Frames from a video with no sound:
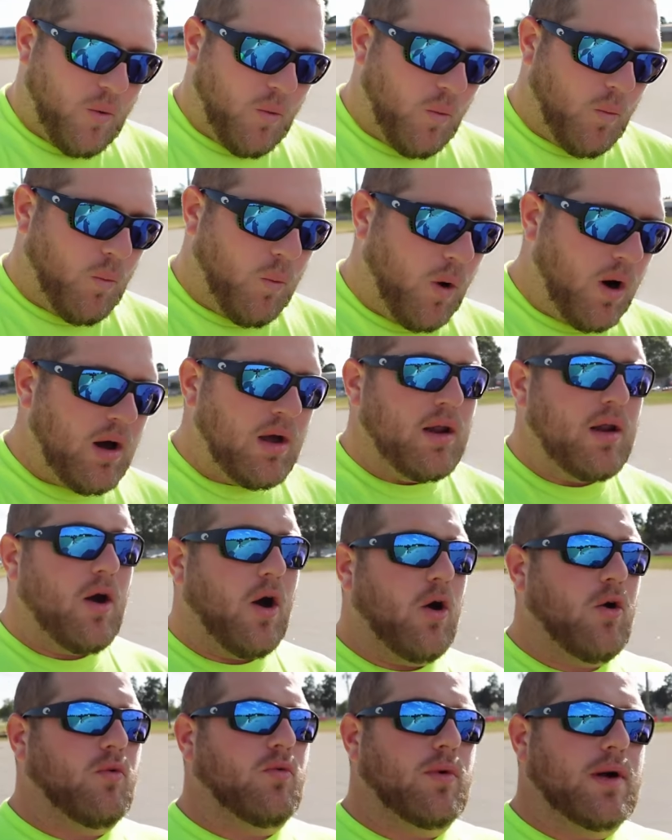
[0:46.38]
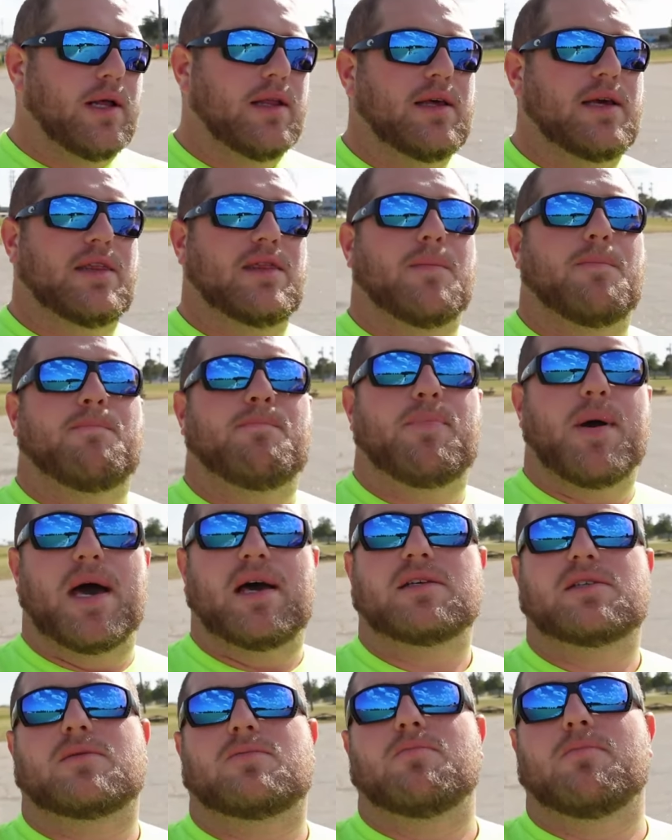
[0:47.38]
what are really the
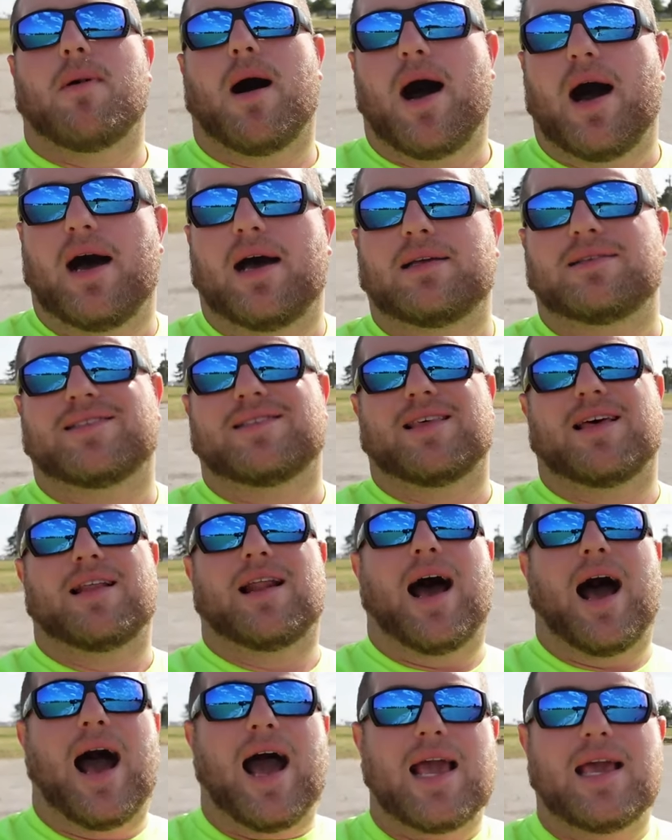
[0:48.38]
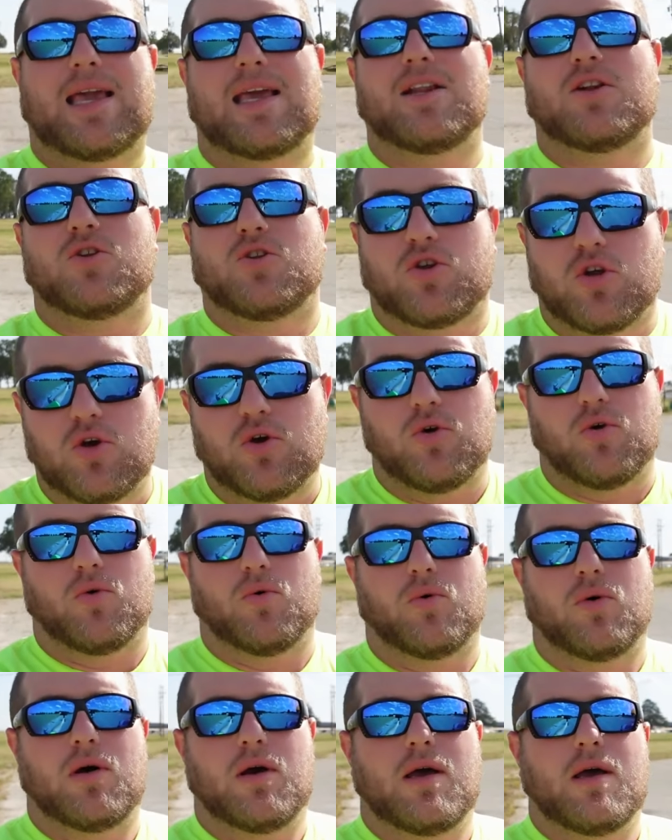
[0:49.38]
best mods that I can
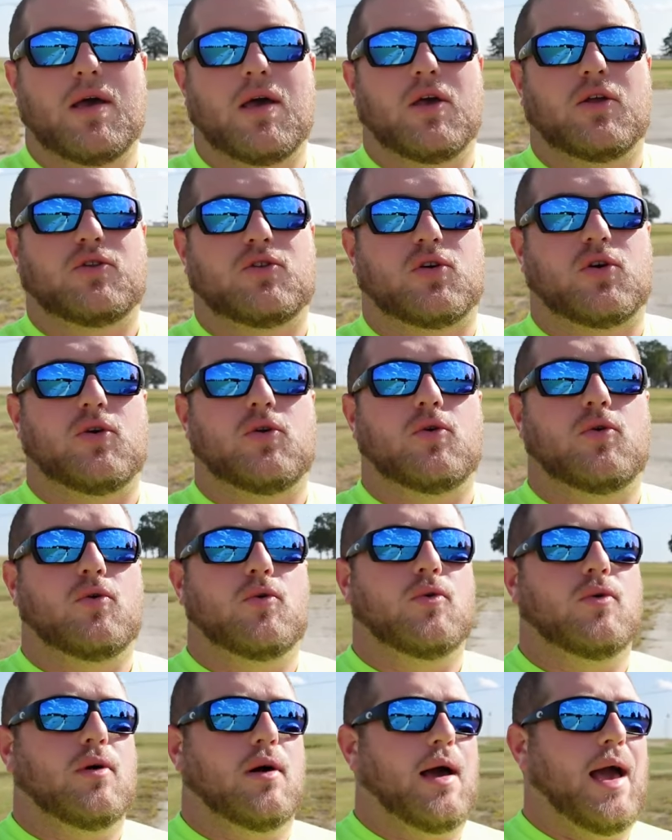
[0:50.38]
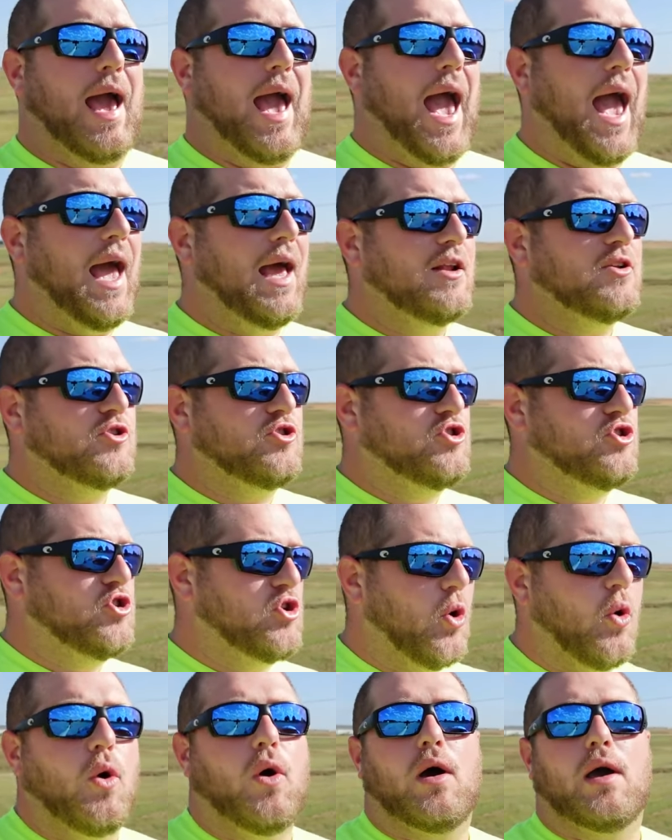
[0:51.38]
do to add
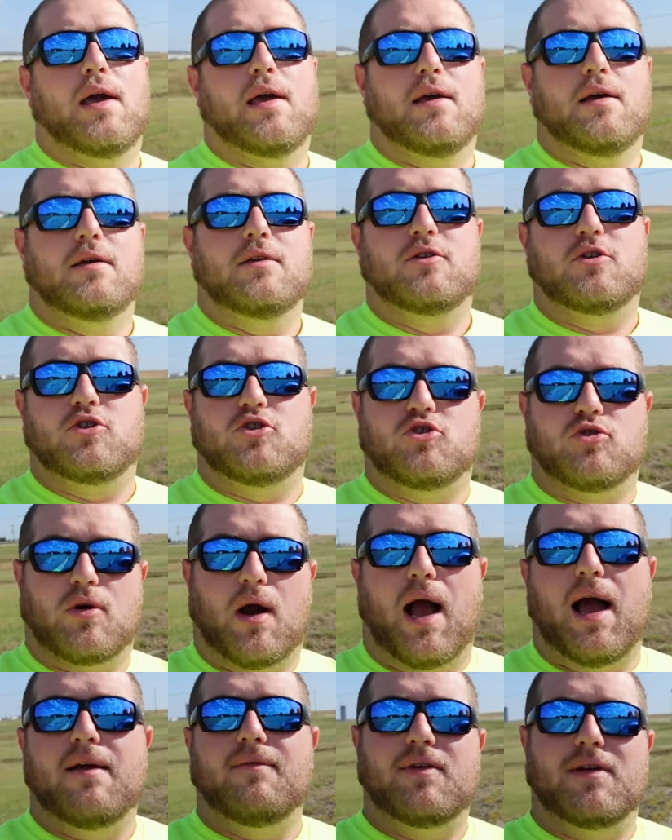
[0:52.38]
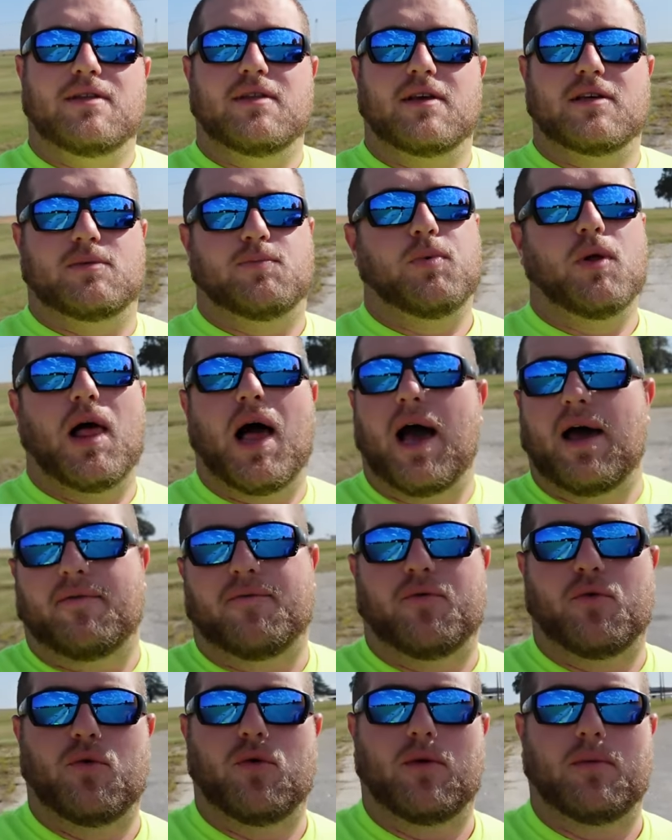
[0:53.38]
joy to driving this
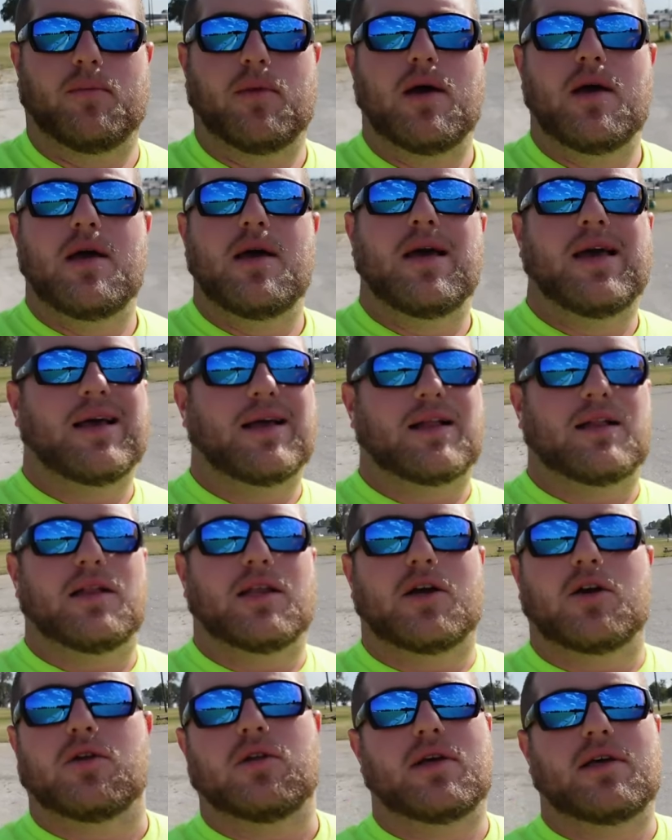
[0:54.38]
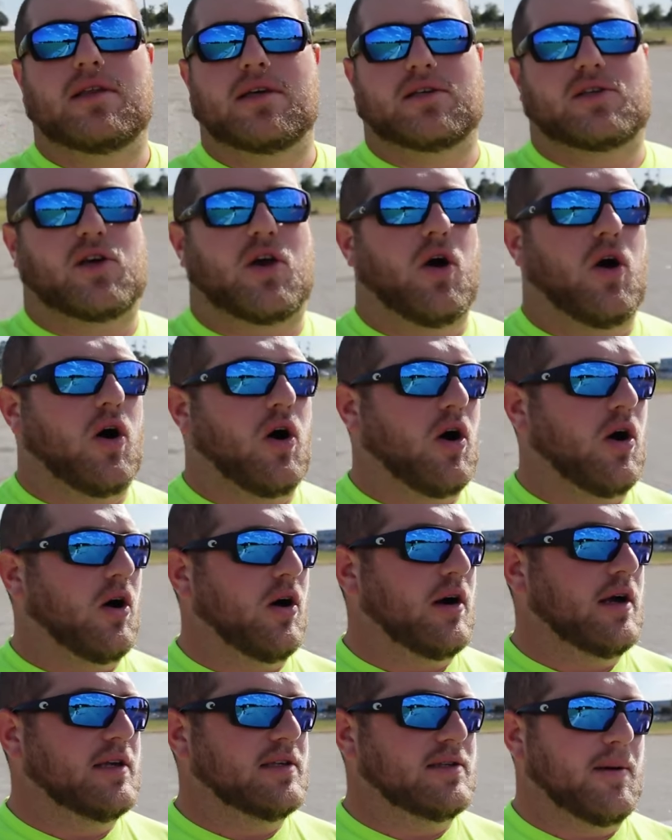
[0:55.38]
platform? Clearly this
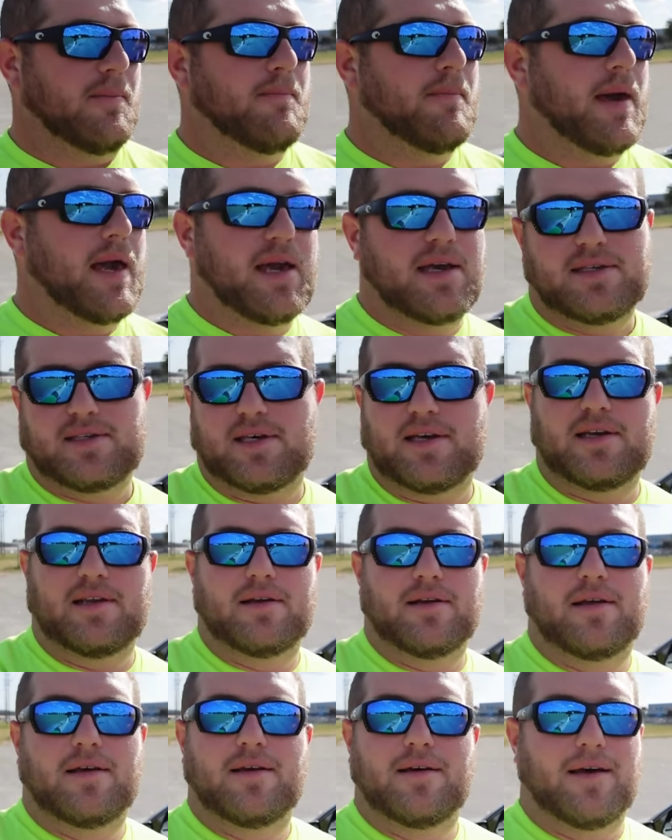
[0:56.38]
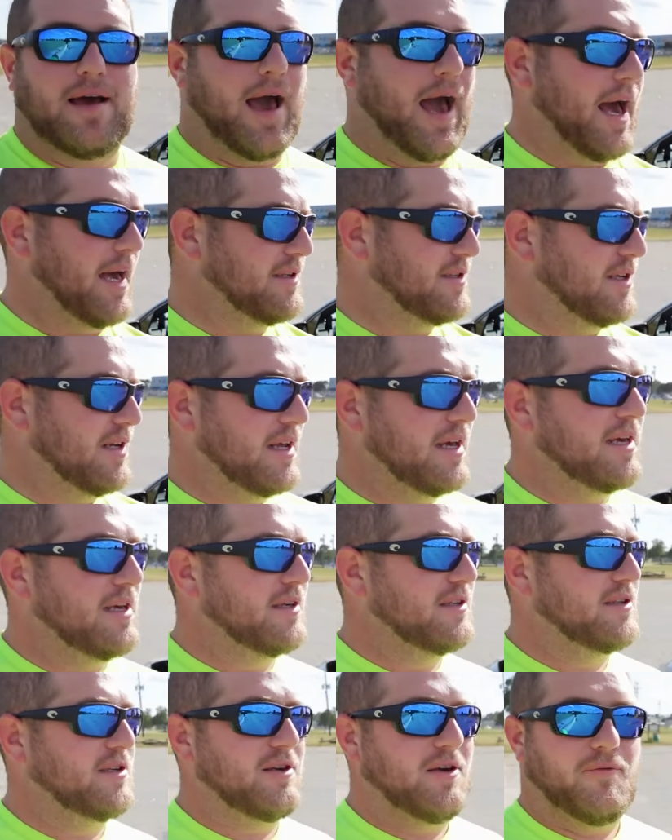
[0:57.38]
car is amazing as it
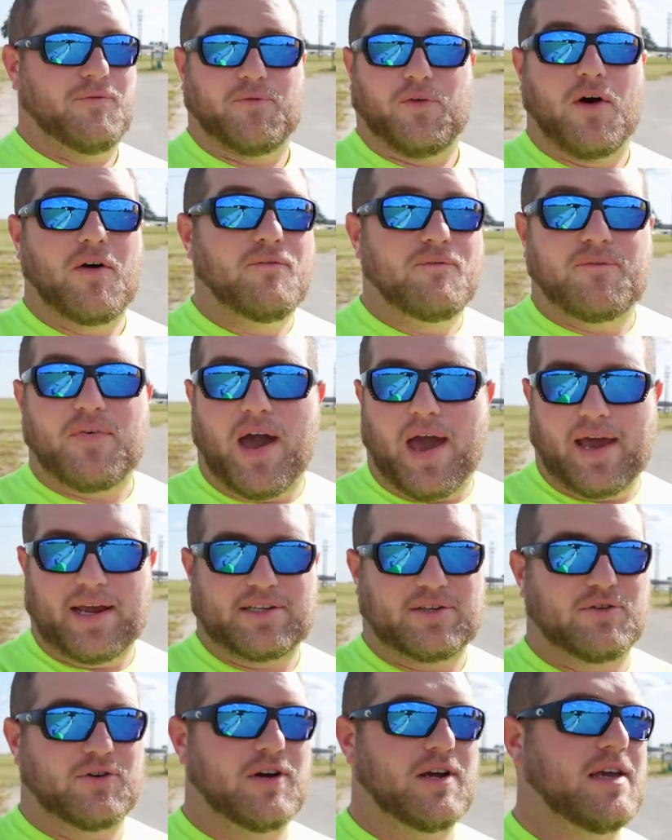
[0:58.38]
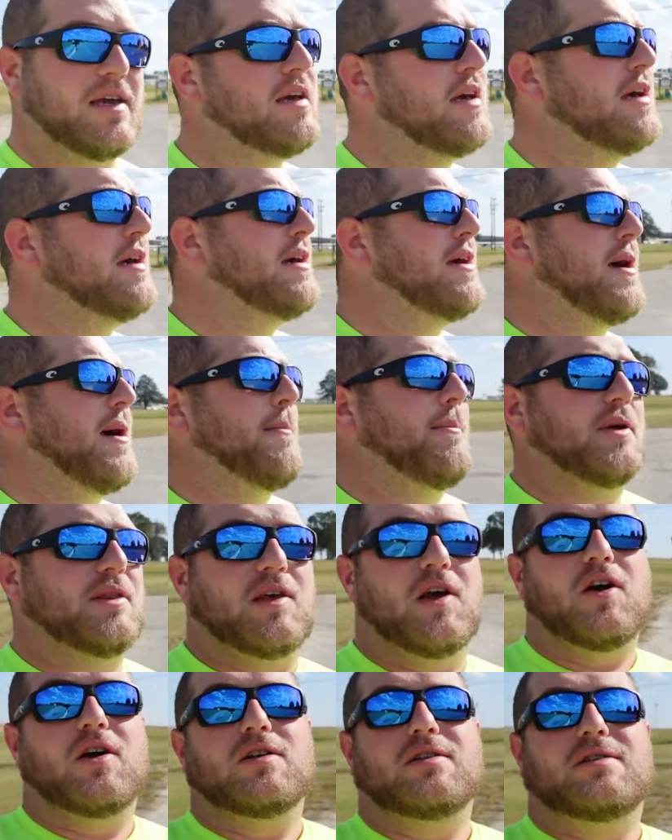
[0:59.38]
is from factory, but there are